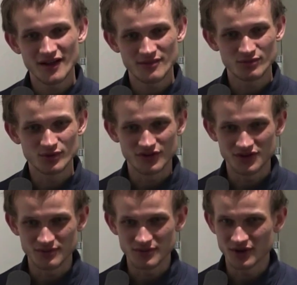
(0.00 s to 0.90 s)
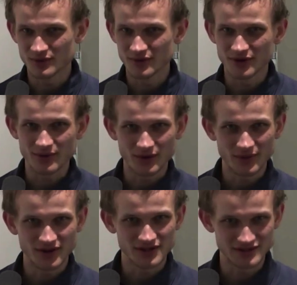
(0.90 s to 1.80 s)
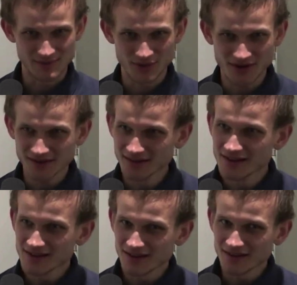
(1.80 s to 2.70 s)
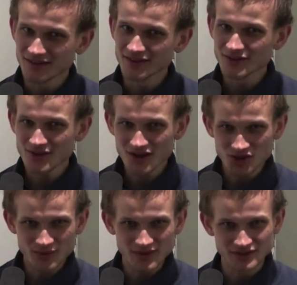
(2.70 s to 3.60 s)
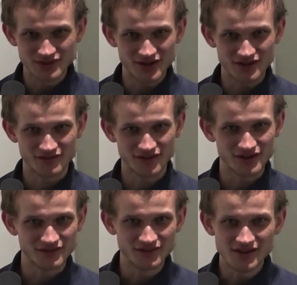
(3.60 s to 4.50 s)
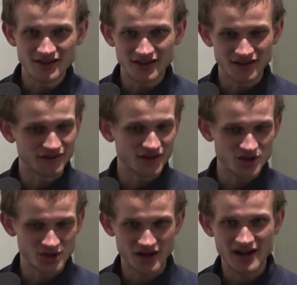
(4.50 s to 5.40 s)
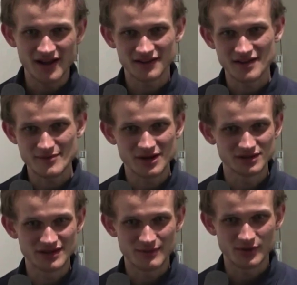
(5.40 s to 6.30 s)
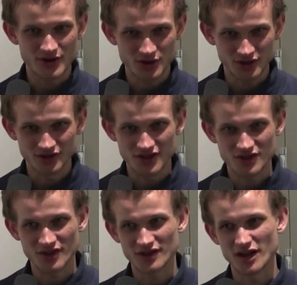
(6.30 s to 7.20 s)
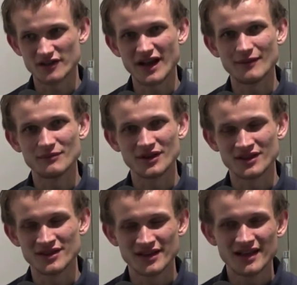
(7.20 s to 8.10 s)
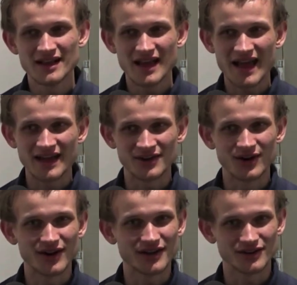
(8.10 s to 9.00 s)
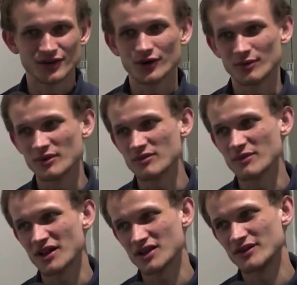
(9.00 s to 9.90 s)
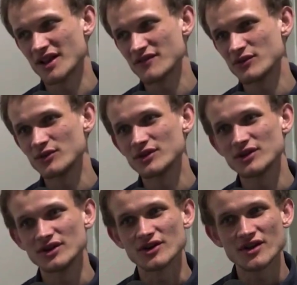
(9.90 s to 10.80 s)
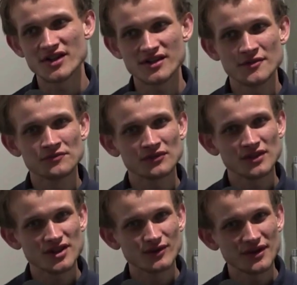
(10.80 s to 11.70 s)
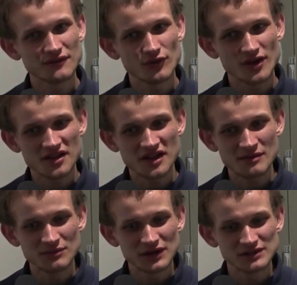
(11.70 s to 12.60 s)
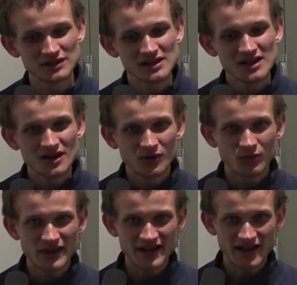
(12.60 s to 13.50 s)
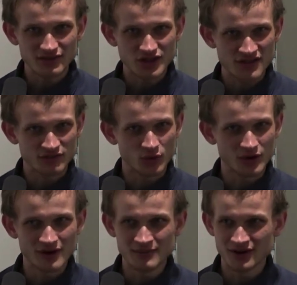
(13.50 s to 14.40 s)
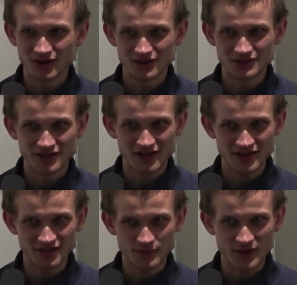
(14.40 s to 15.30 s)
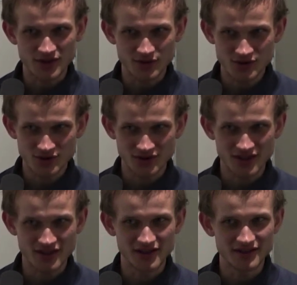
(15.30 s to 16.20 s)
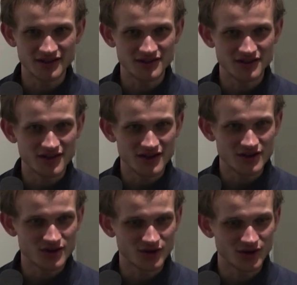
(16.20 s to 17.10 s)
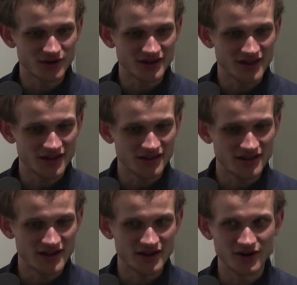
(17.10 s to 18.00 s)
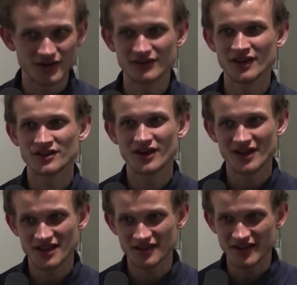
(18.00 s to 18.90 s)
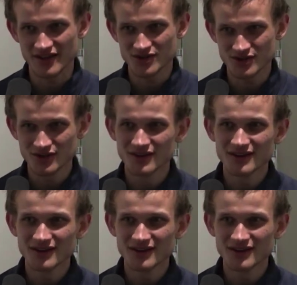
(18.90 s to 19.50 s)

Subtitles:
proven to be a really great way to collaborate. And then there's actually been a lot of kind of innovation and academic collaboration that's just kind of happened ad hoc in the crypto space the last few years. So like, for example, we have this forum called ETH Research. That's like ETHRESEAR and then .ch.